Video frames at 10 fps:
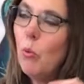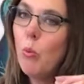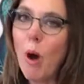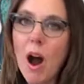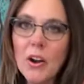
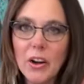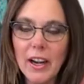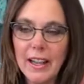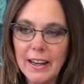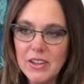water
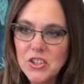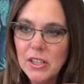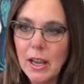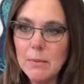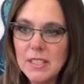in it.
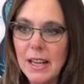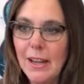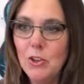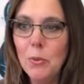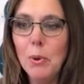She kept
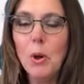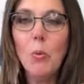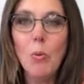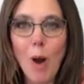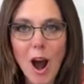saying you put
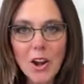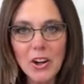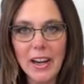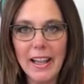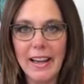
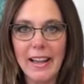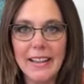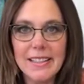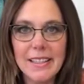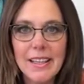water in
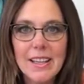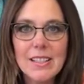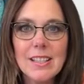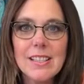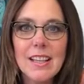it
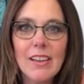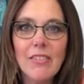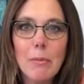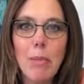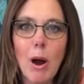to see
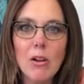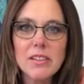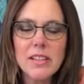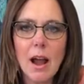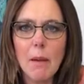if it
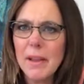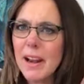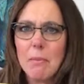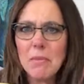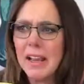balls up, and
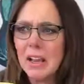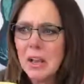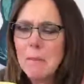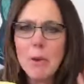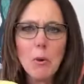I'm like,
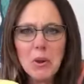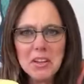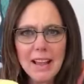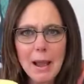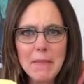but
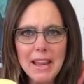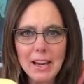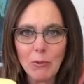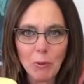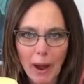wouldn't that make
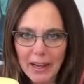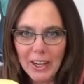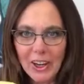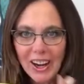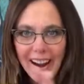it
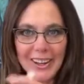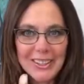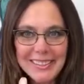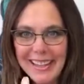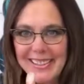runnier? I
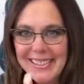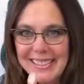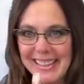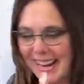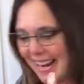couldn't
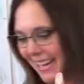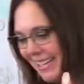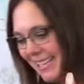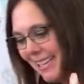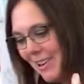
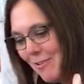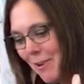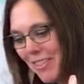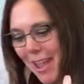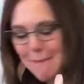understand
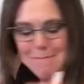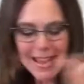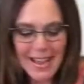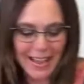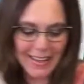what that
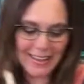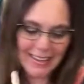meant.